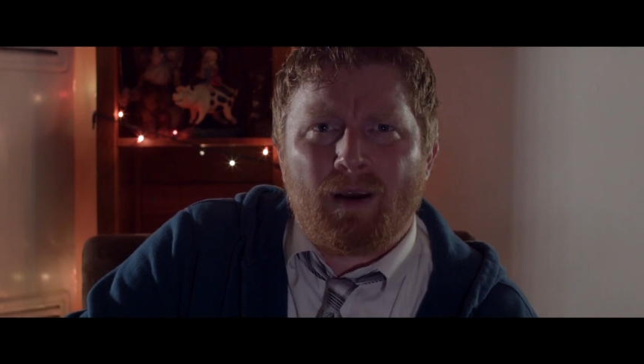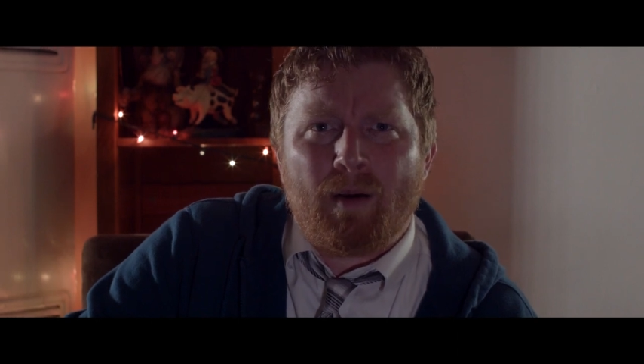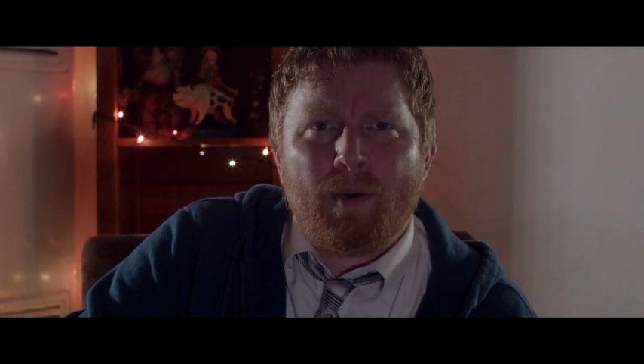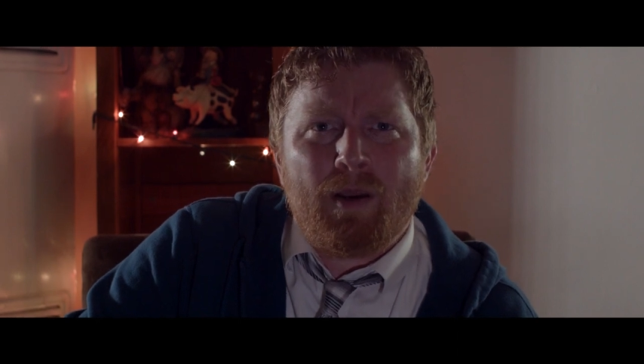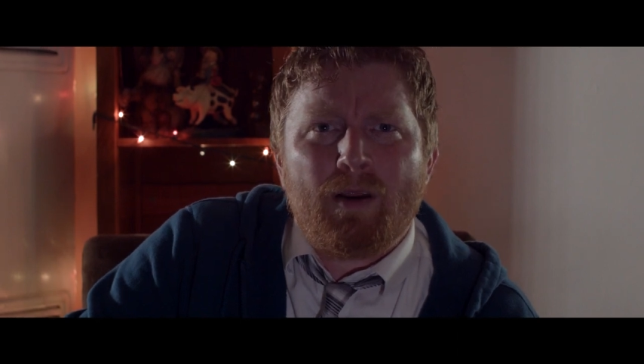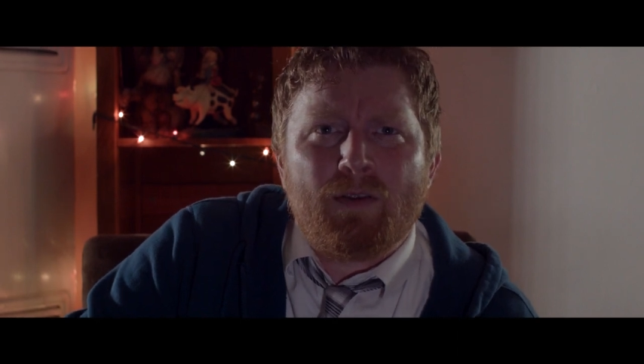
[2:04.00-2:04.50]
I
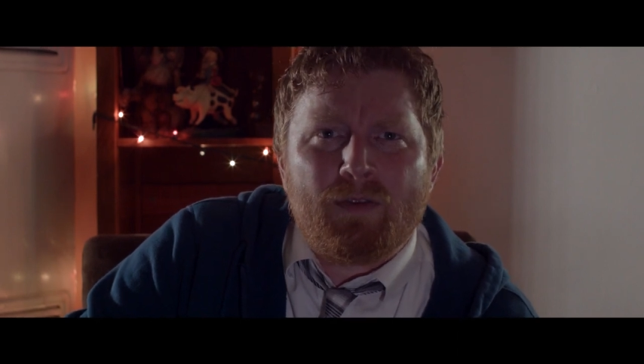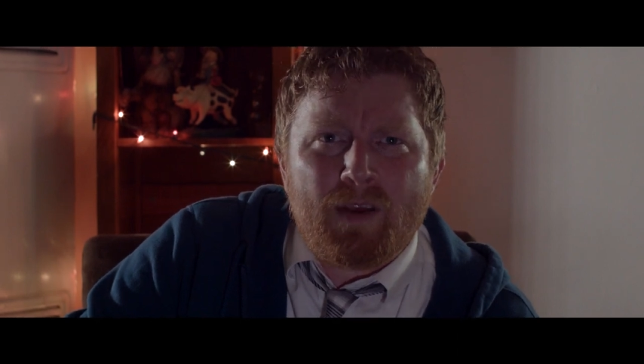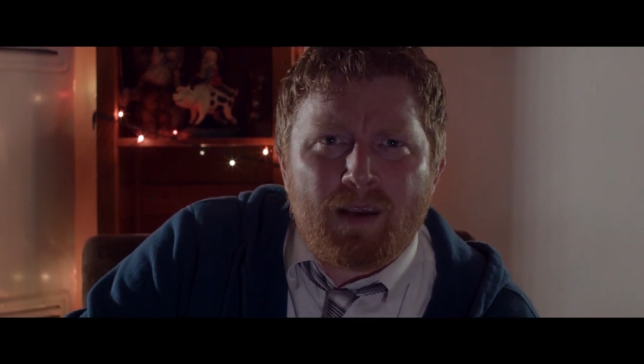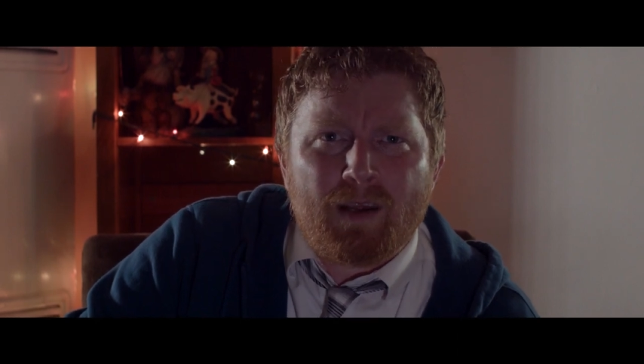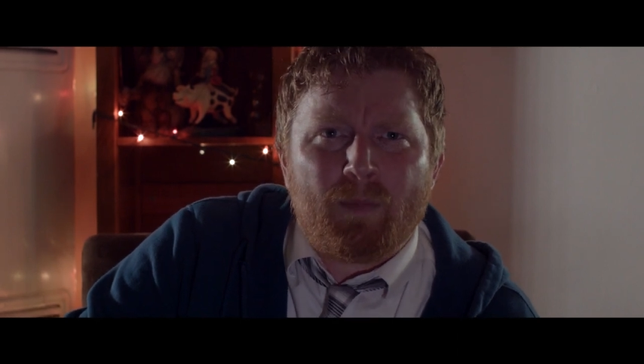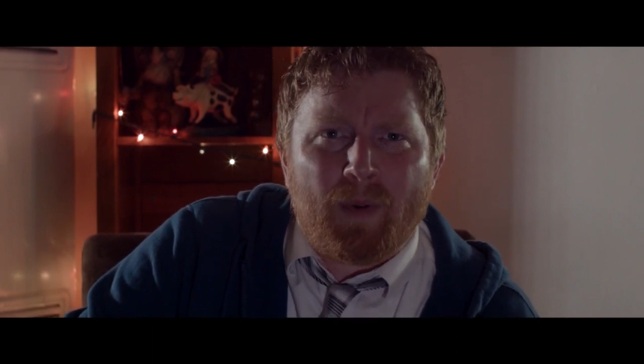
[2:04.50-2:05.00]
mean, you'd
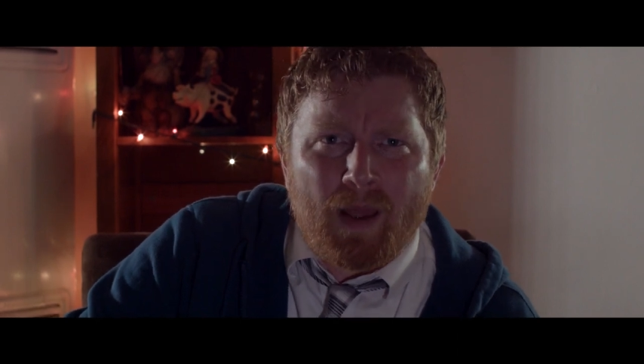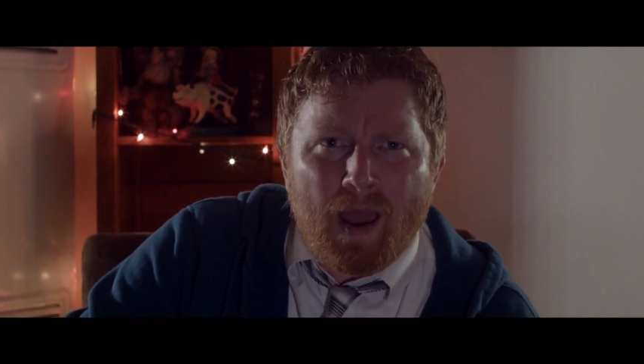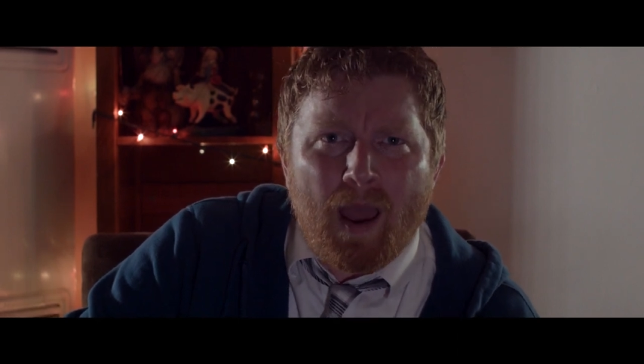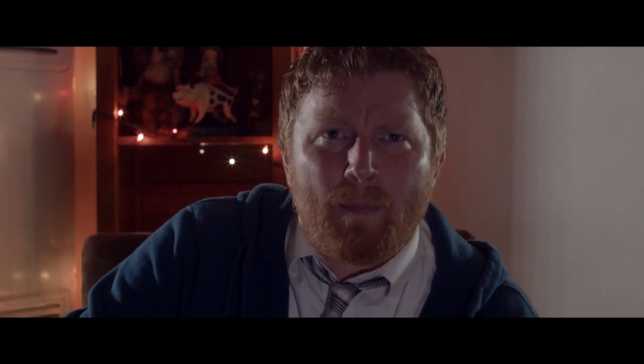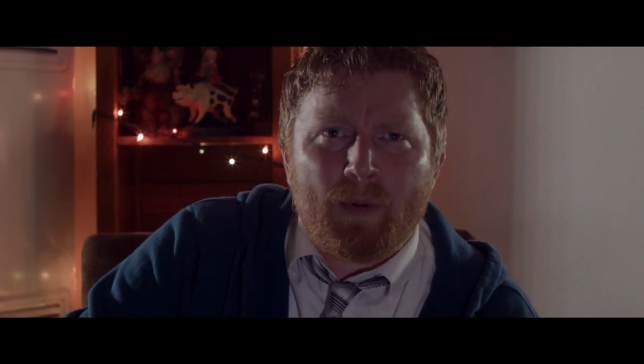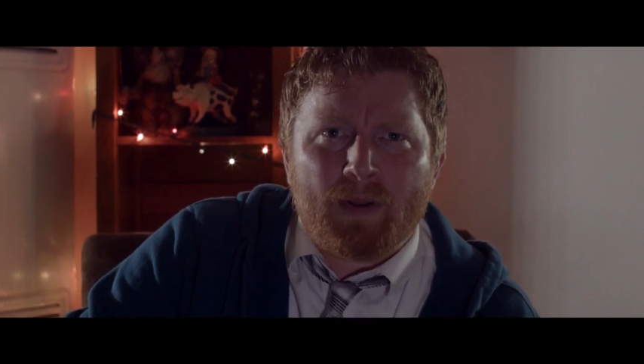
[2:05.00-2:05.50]
think you'd be
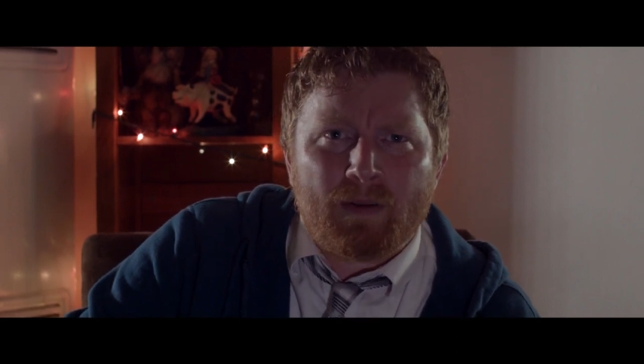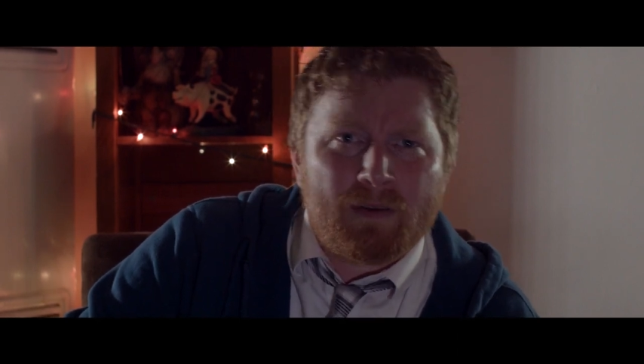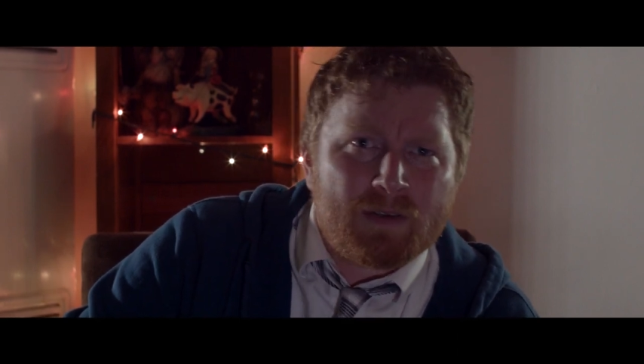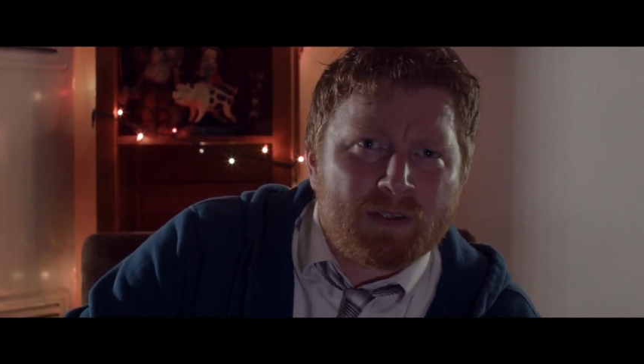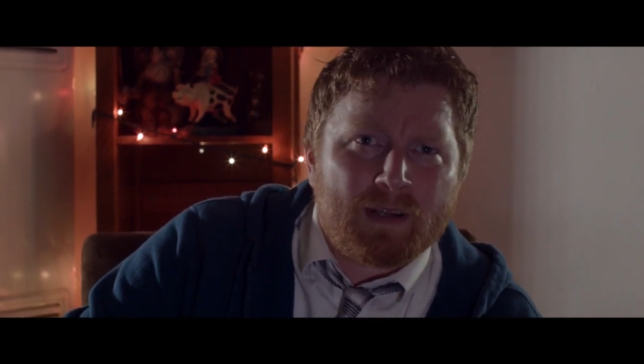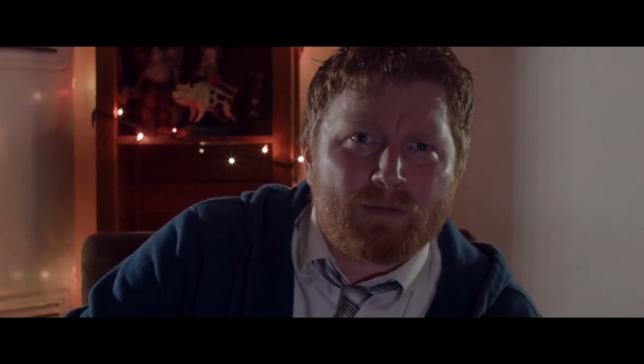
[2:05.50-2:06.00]
happy that
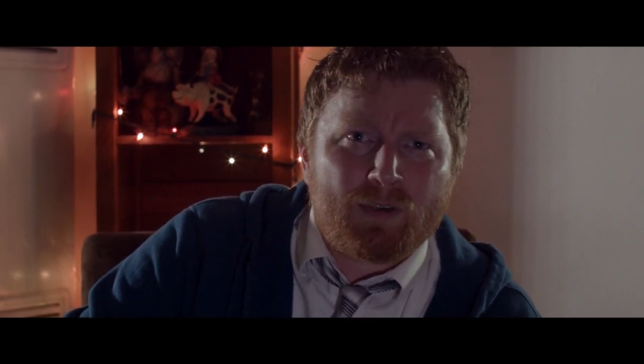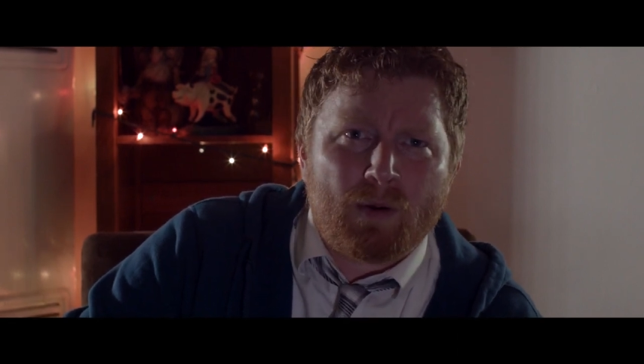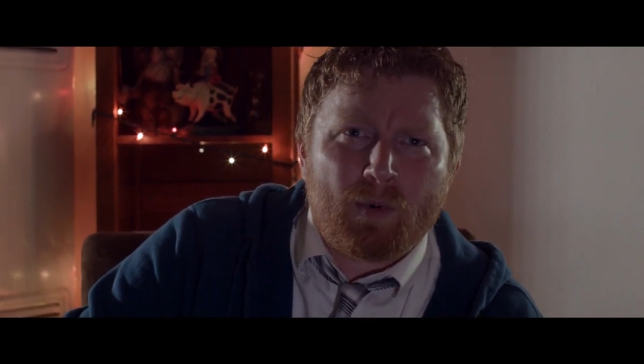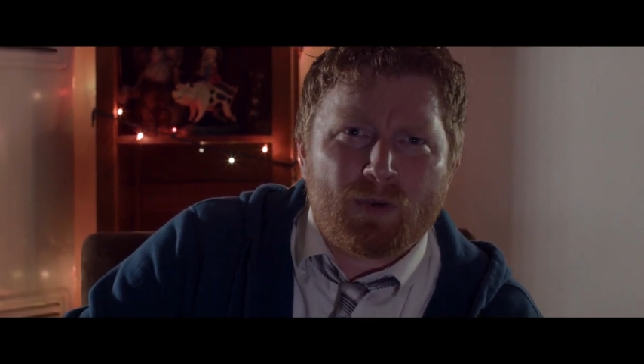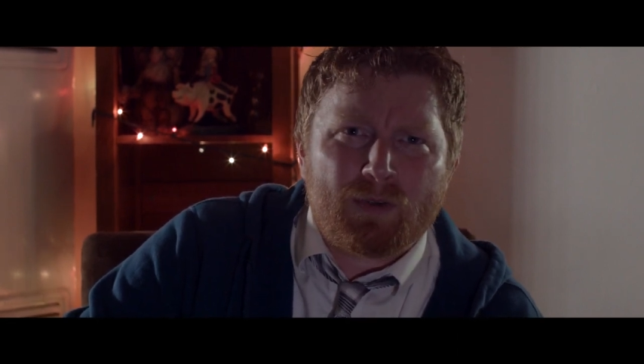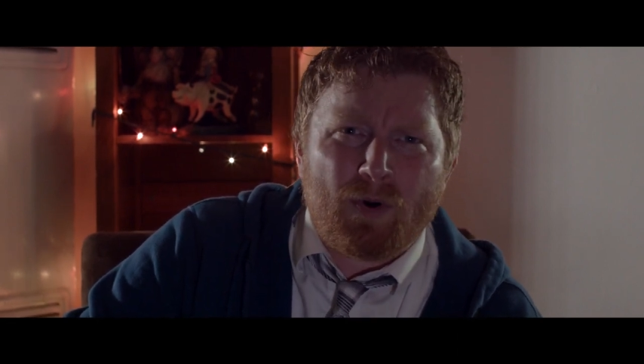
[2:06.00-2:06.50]
this stuff's
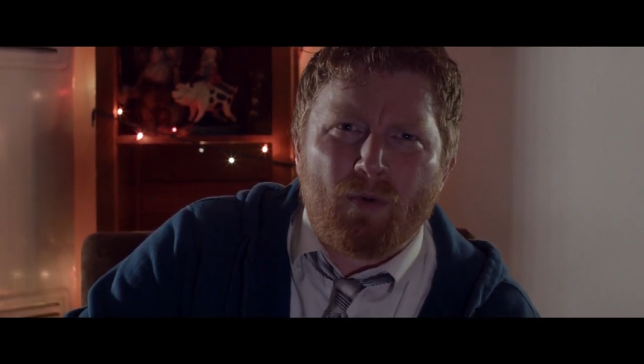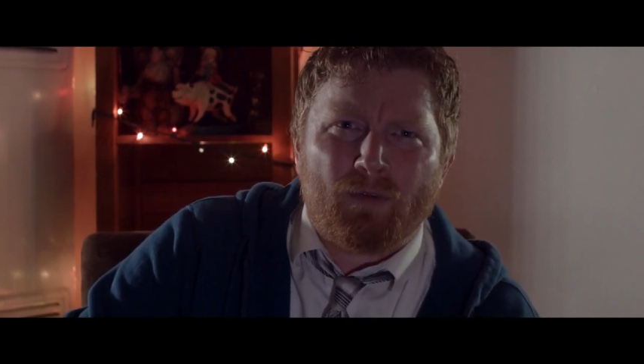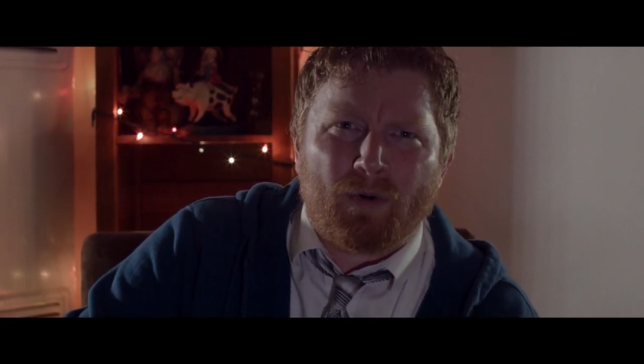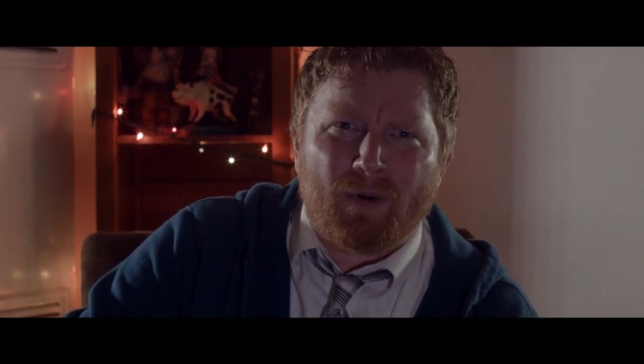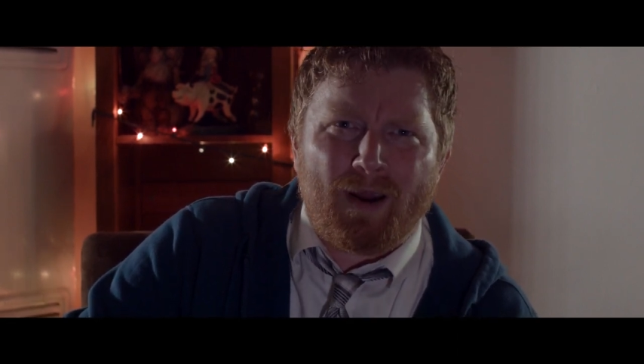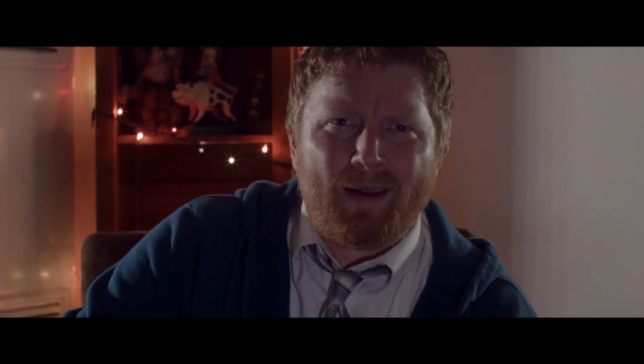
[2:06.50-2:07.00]
almost over,
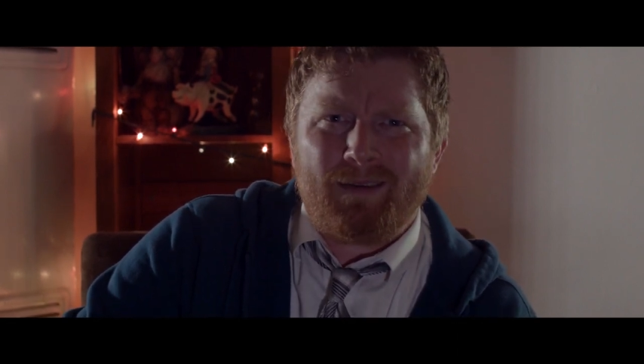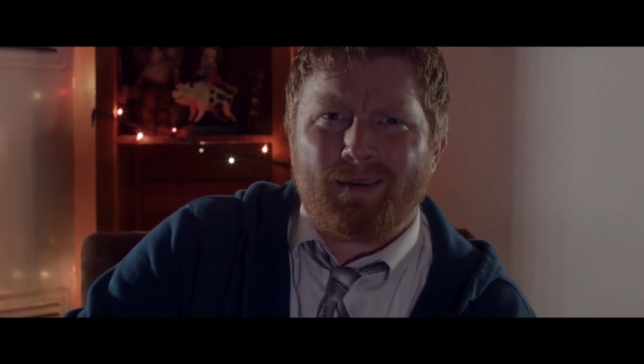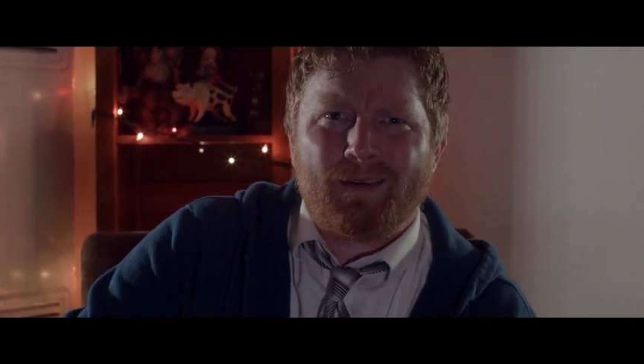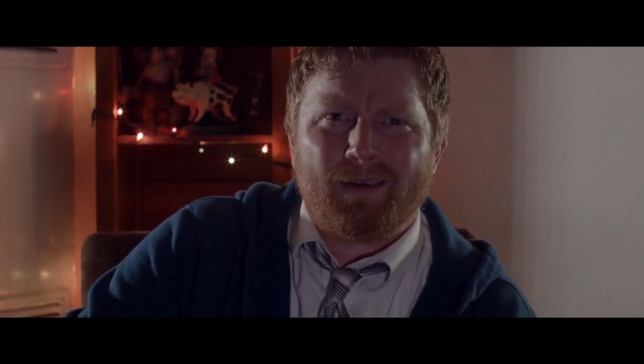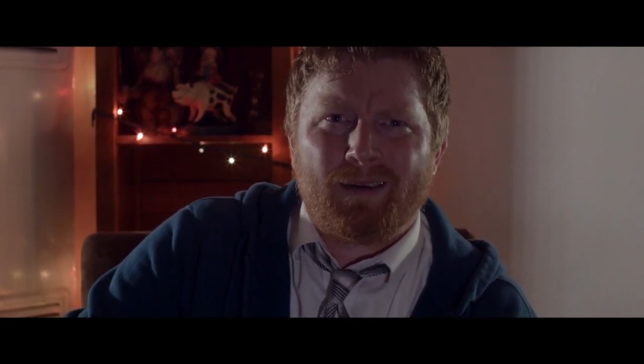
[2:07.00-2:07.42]
right?